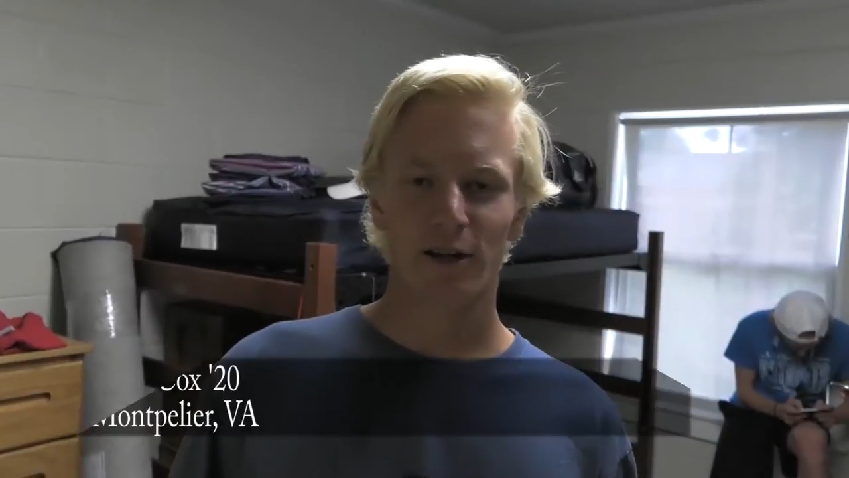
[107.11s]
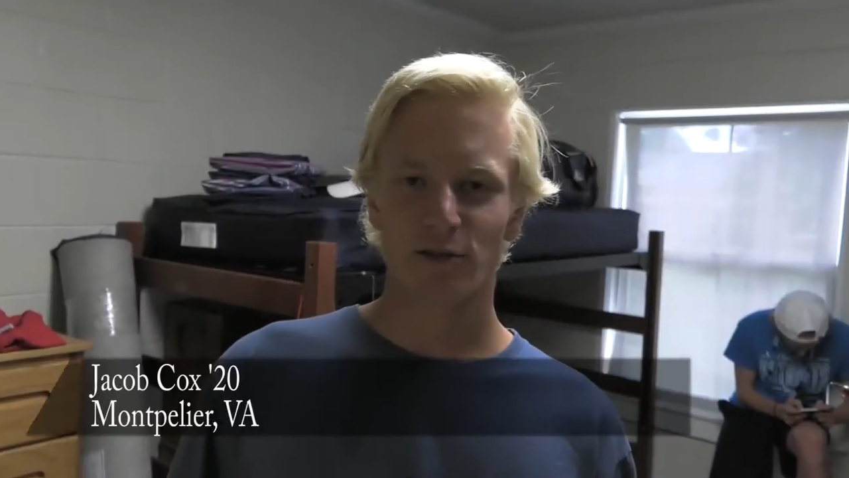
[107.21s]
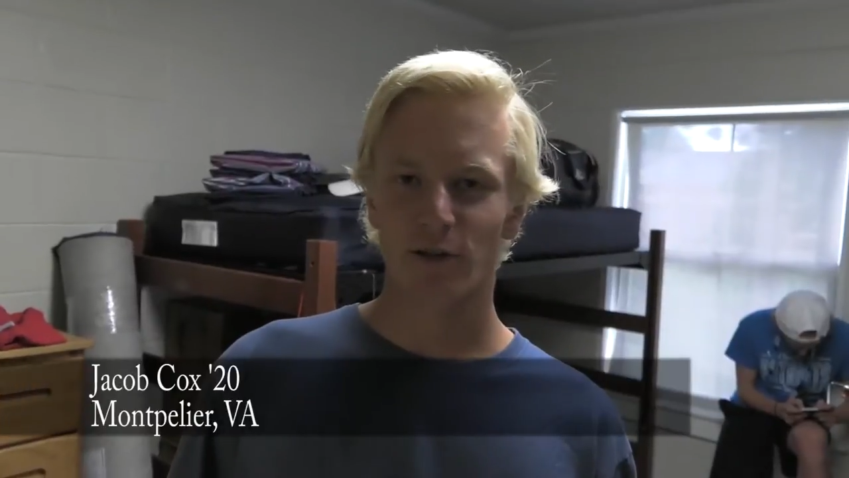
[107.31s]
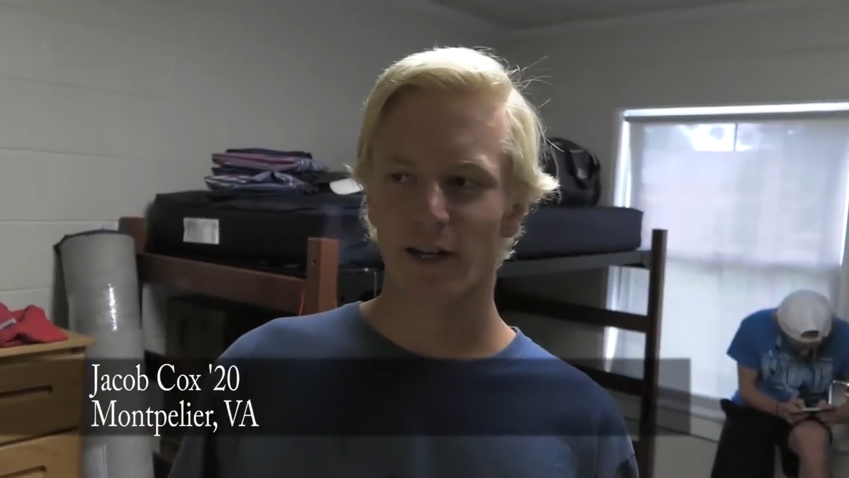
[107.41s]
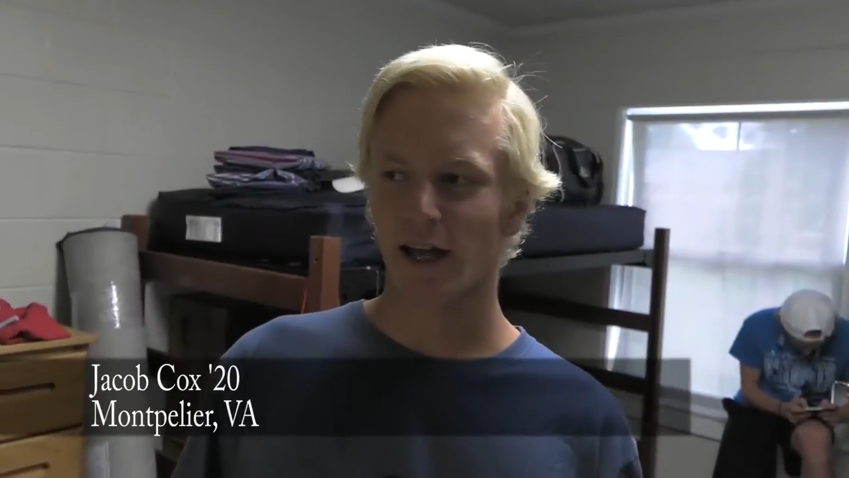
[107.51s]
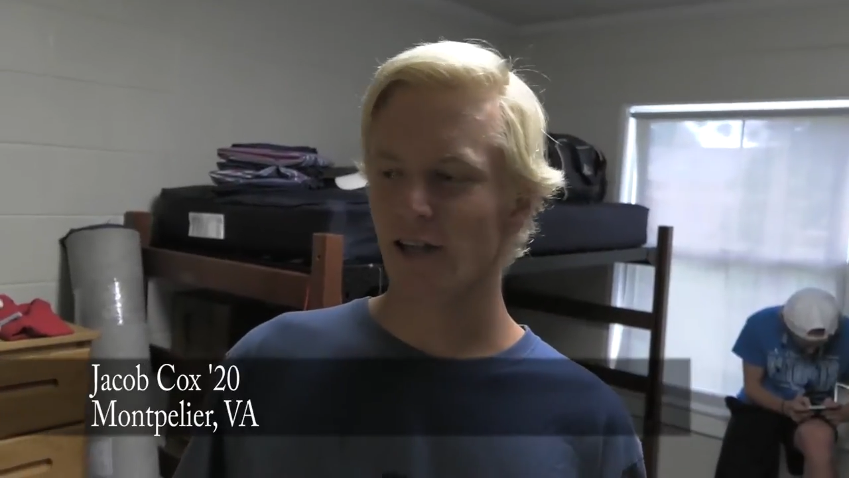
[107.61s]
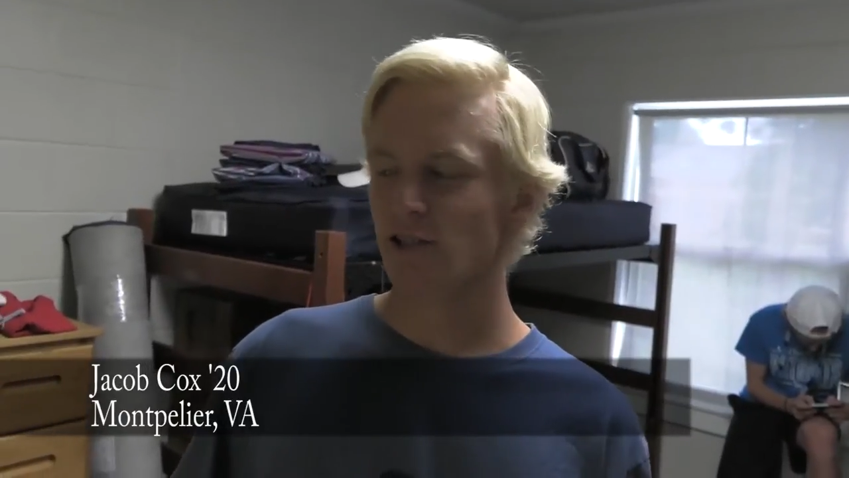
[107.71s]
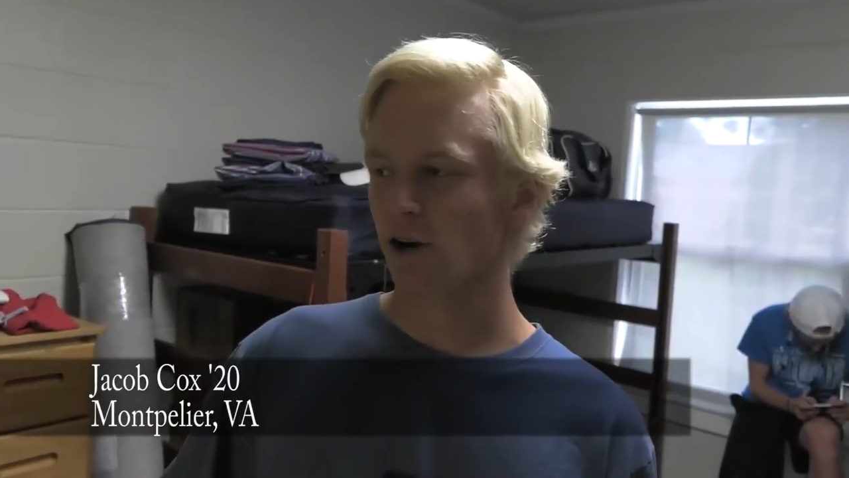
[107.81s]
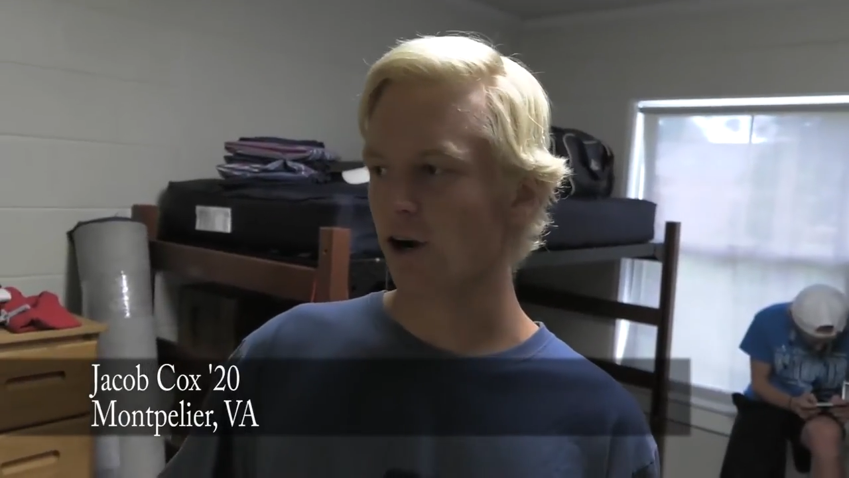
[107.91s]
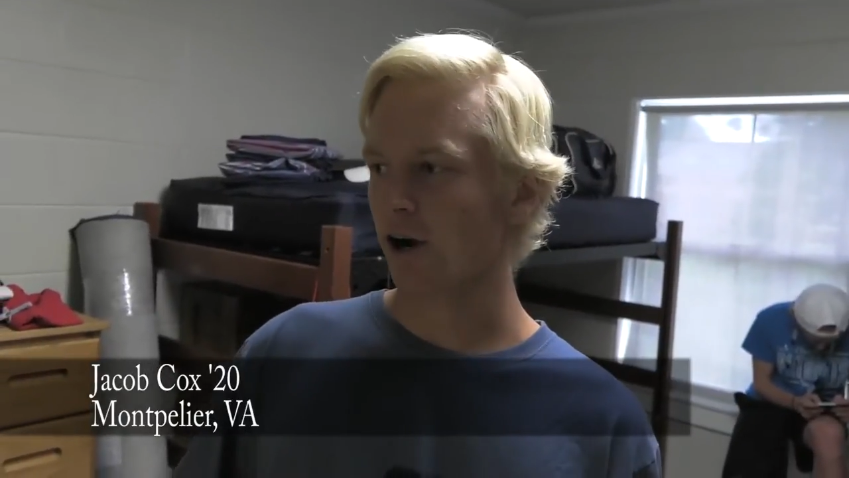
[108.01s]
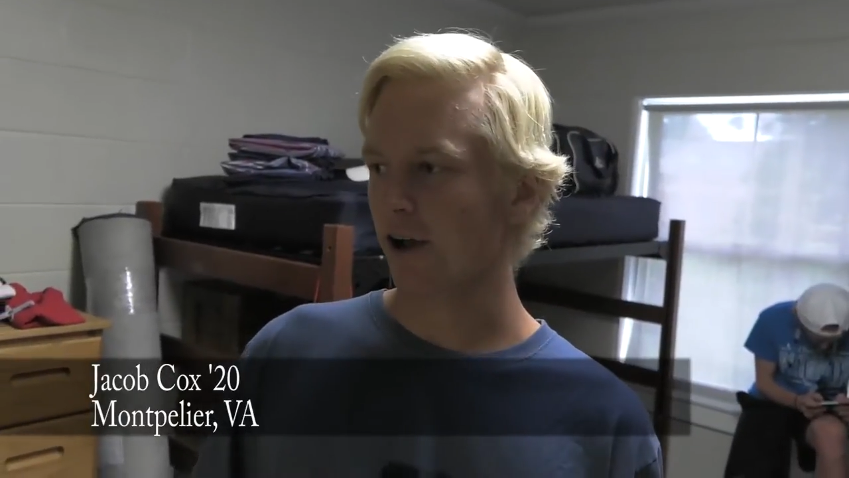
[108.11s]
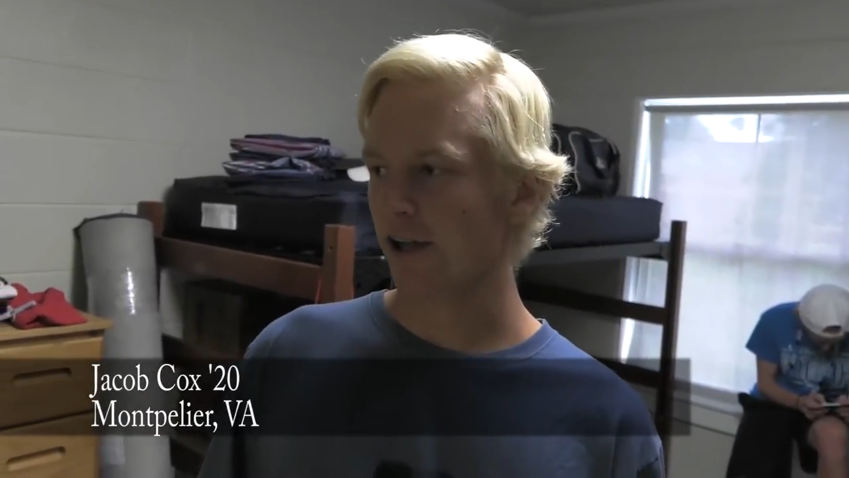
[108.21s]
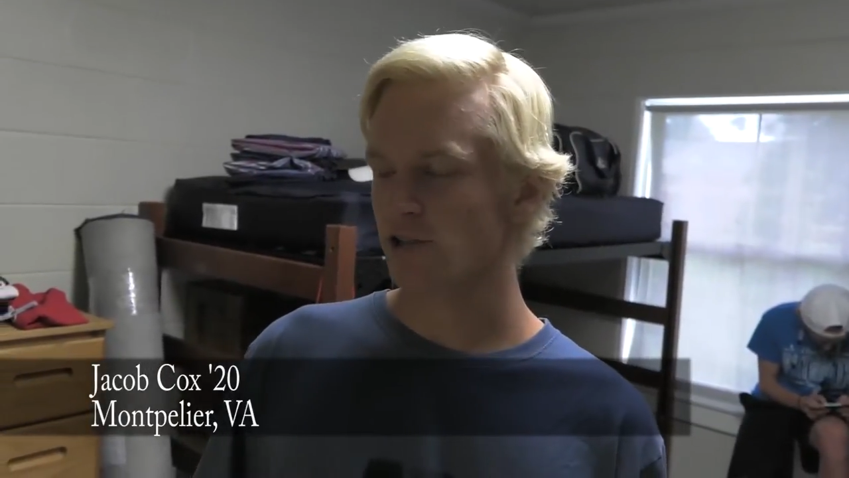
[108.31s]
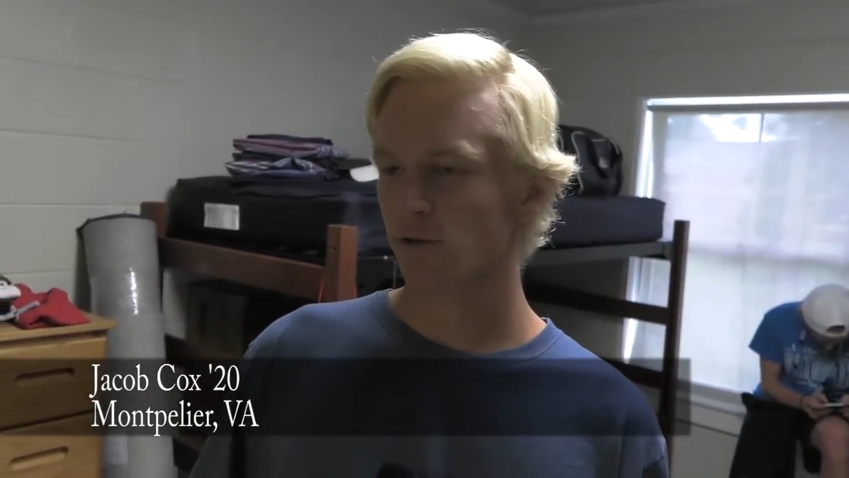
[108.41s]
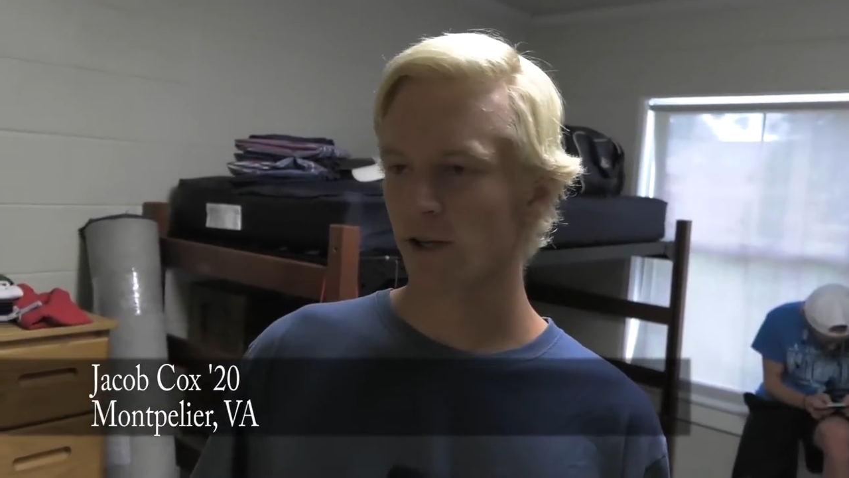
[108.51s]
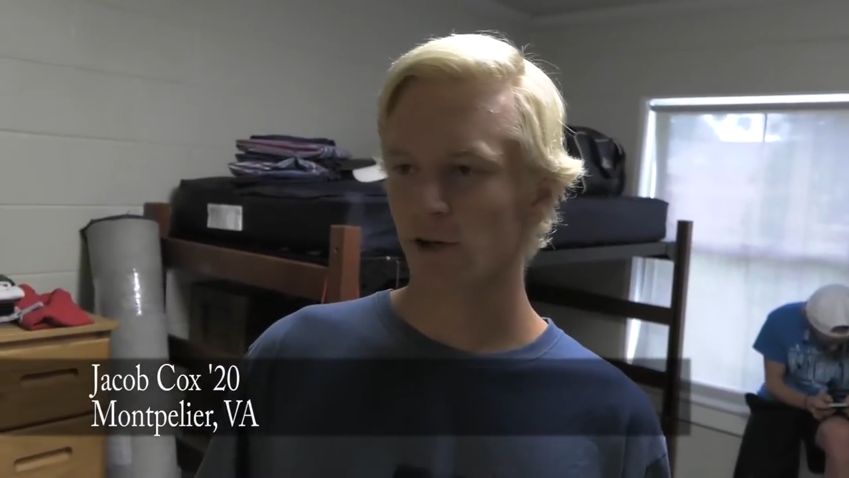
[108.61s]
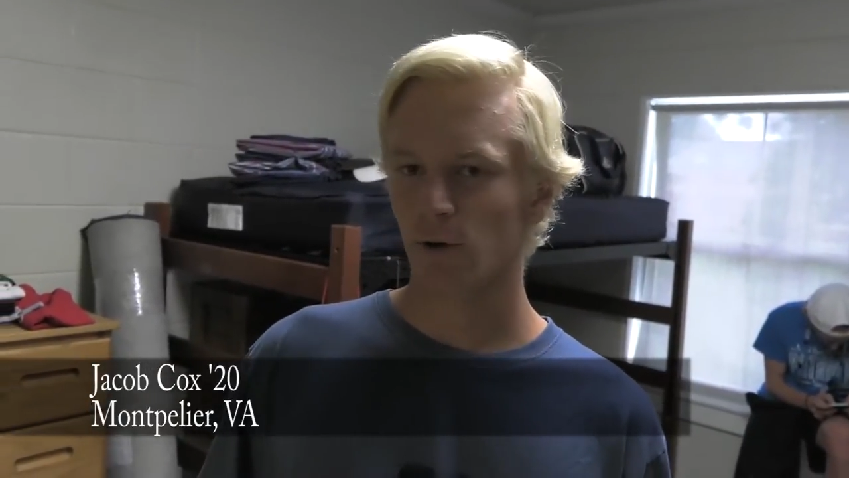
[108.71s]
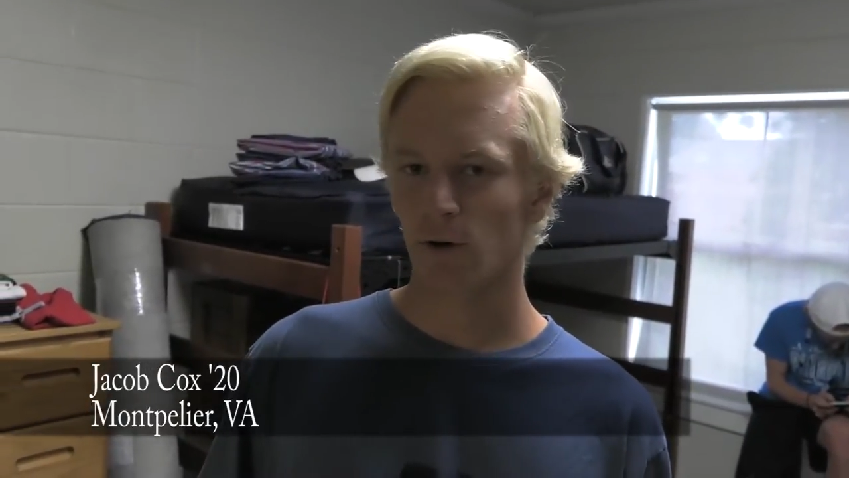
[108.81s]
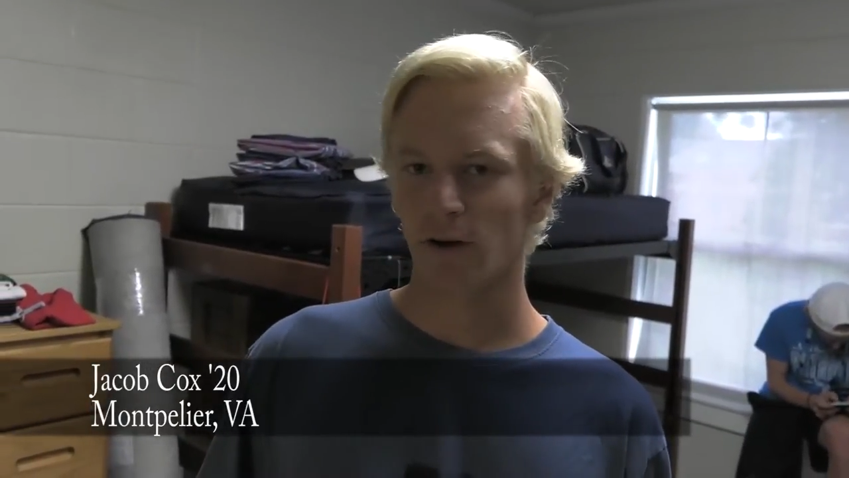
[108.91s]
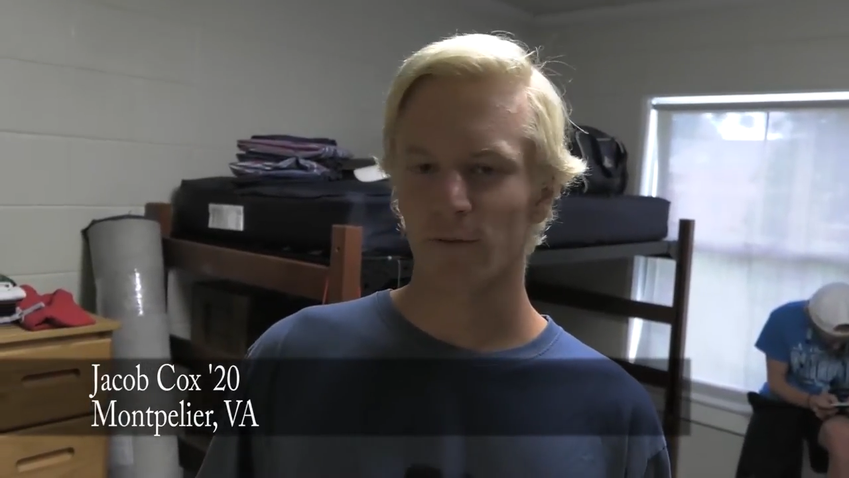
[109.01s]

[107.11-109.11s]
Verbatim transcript: here is really nice. Our RAs are really cool.